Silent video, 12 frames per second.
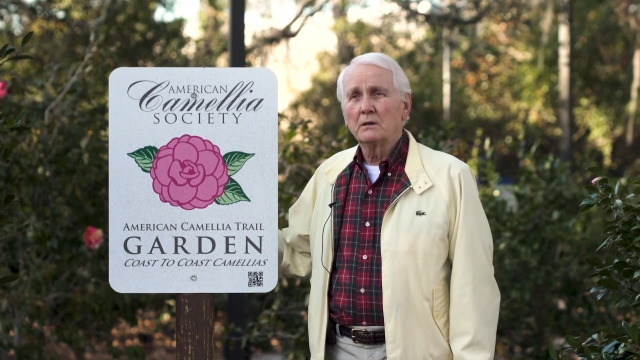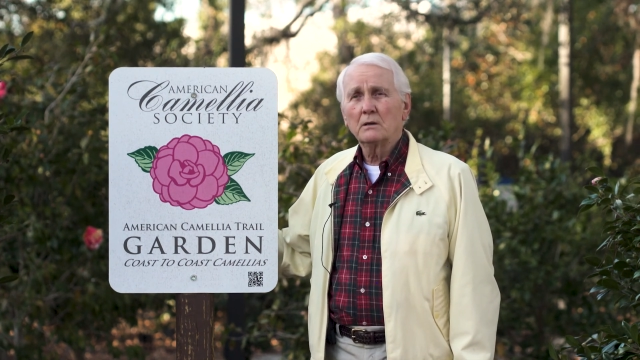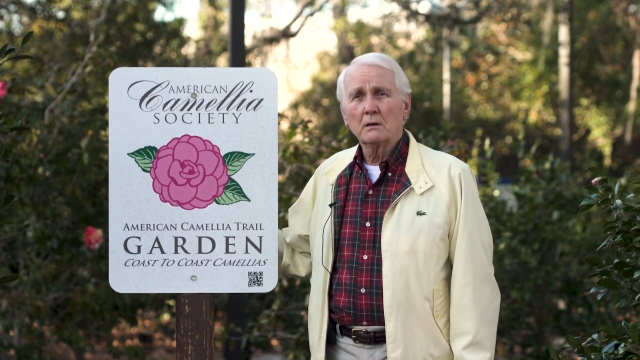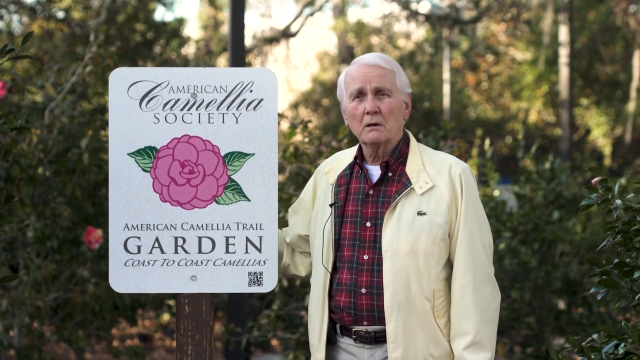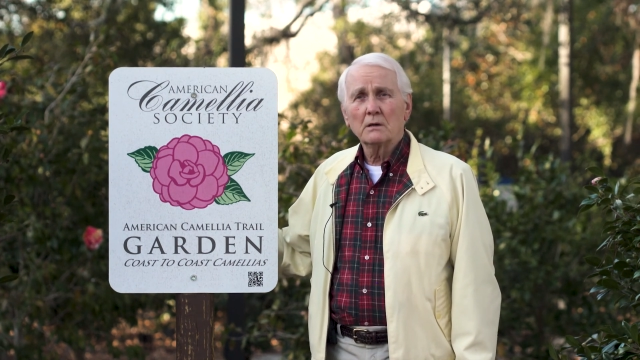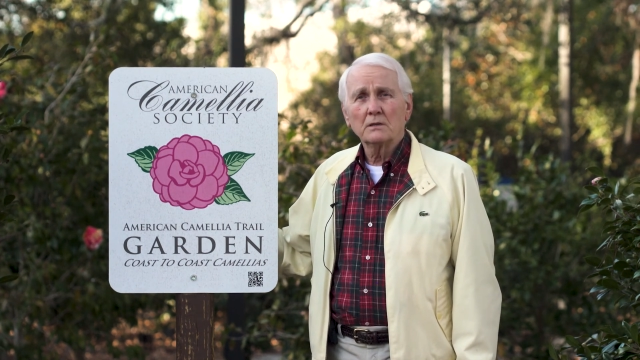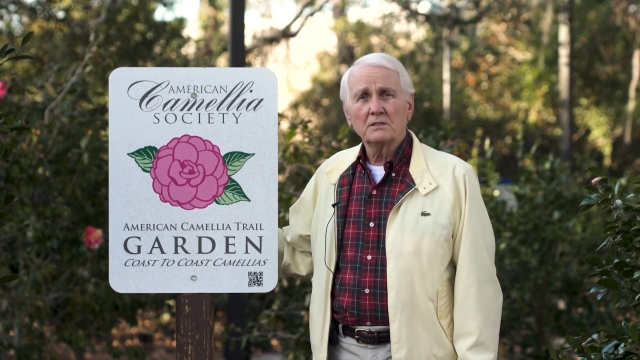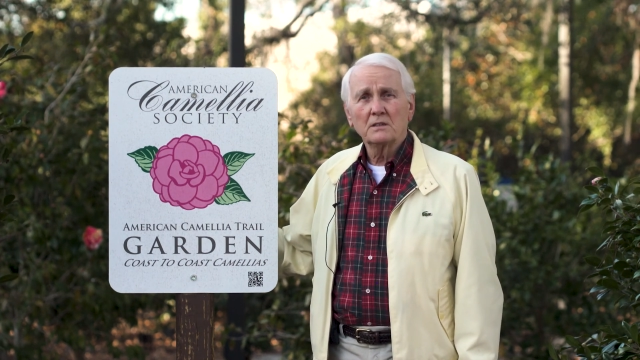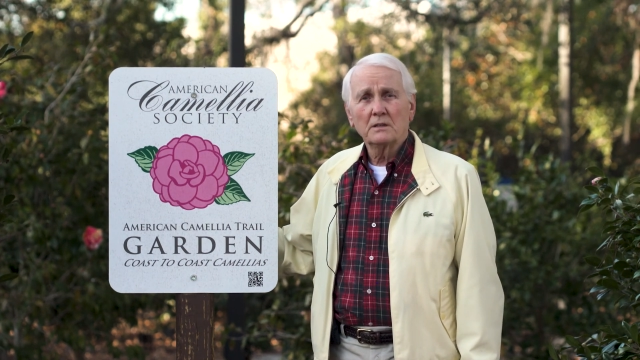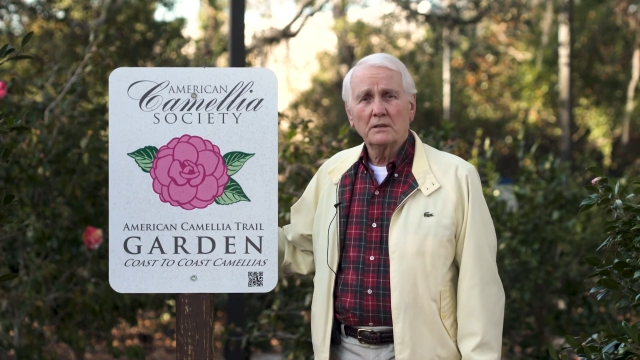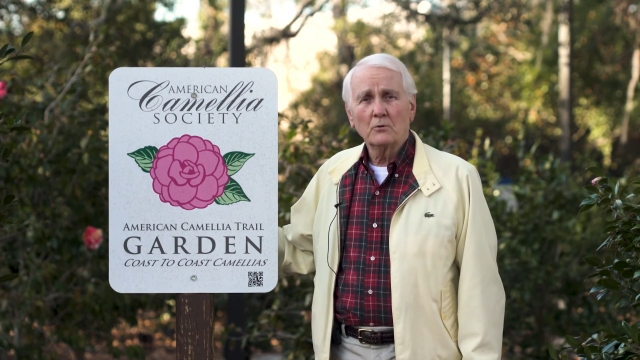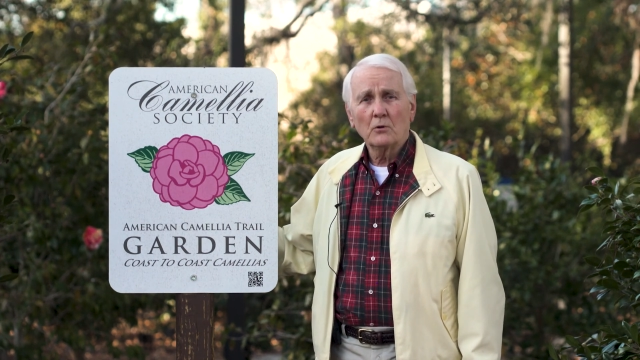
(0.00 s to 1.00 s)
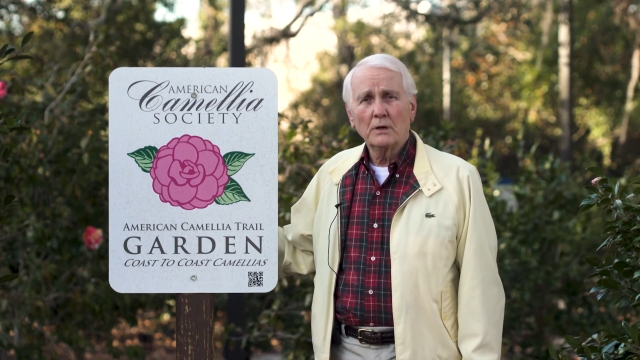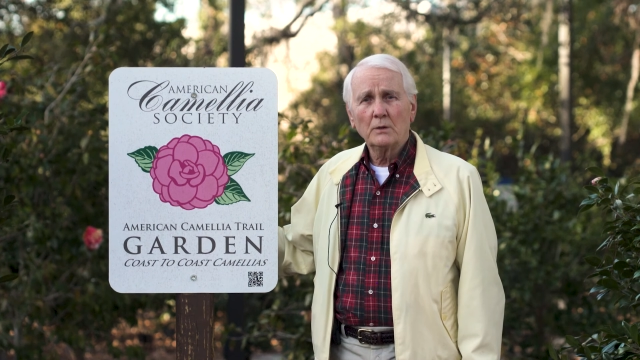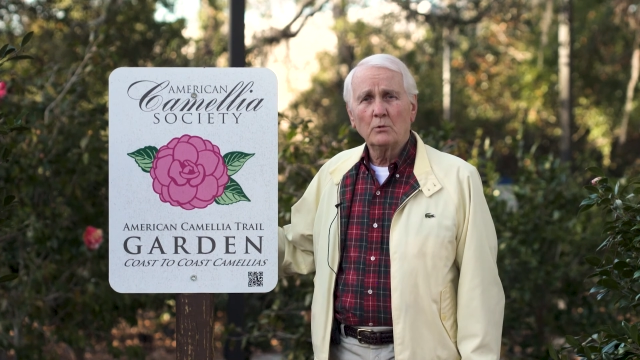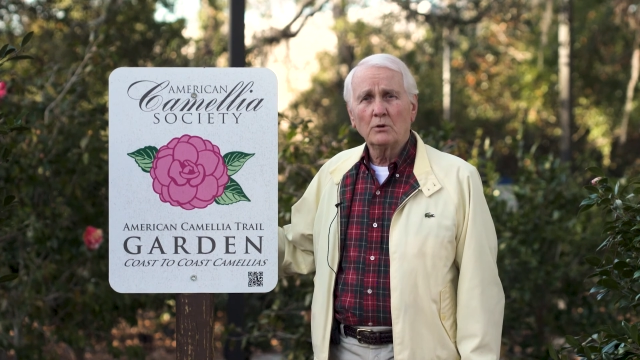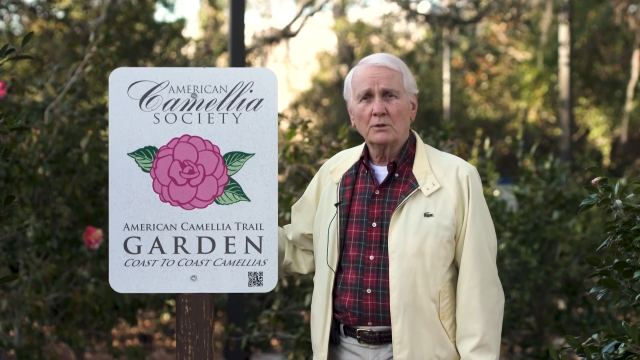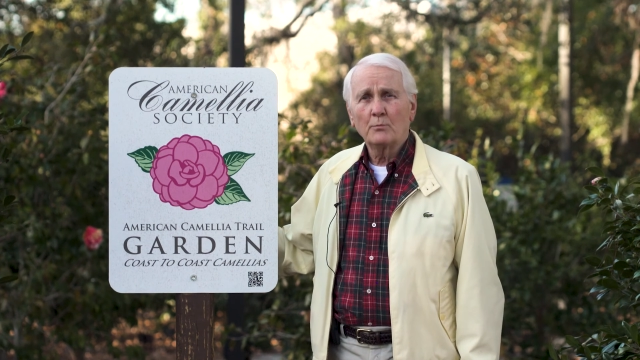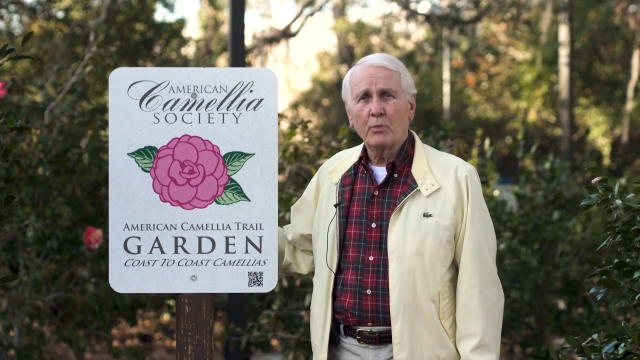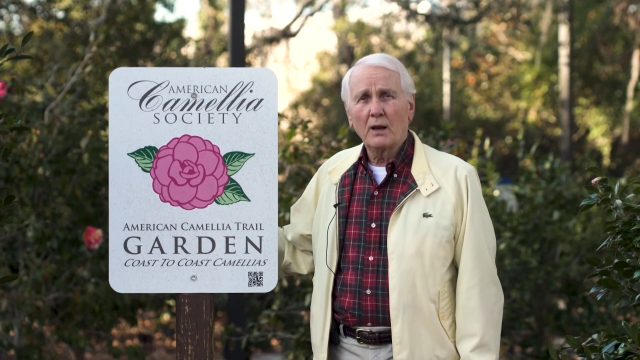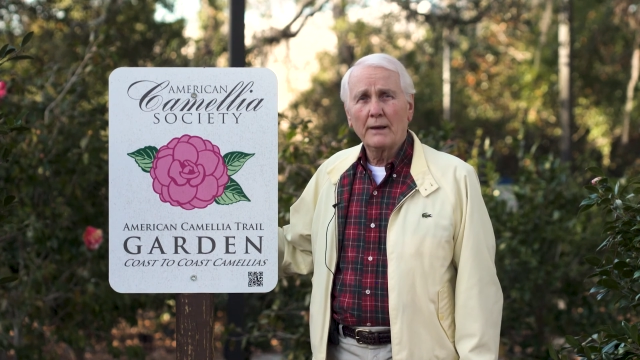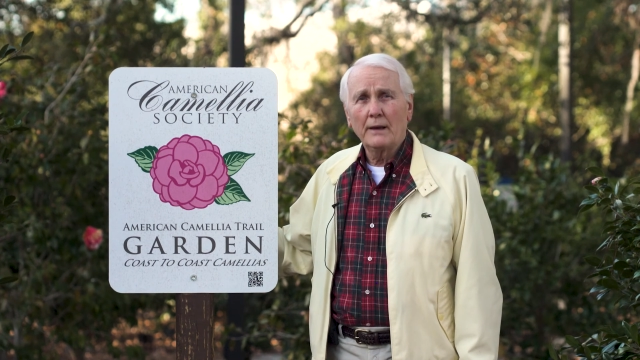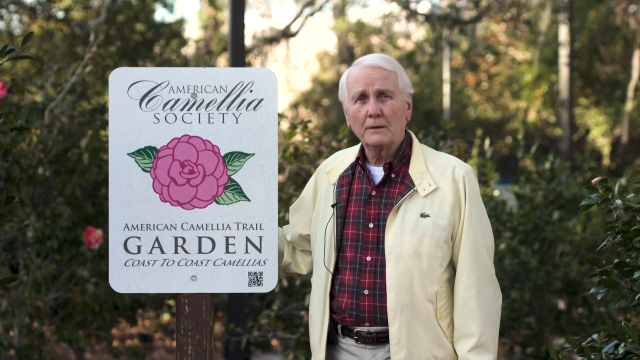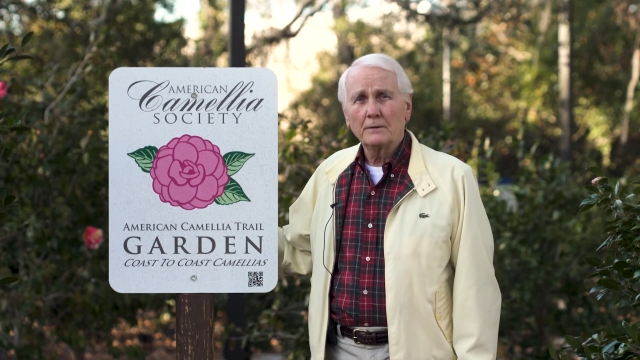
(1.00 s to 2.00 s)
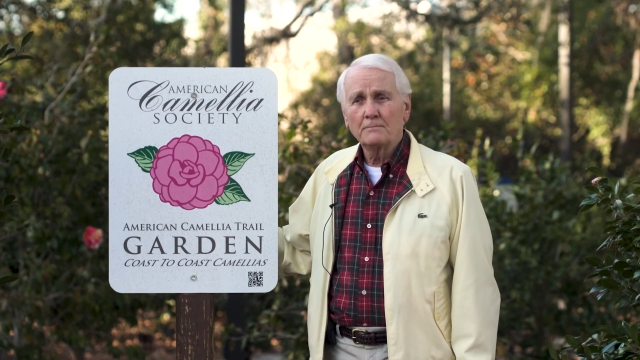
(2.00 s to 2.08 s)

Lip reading: gardens that they were able to plant.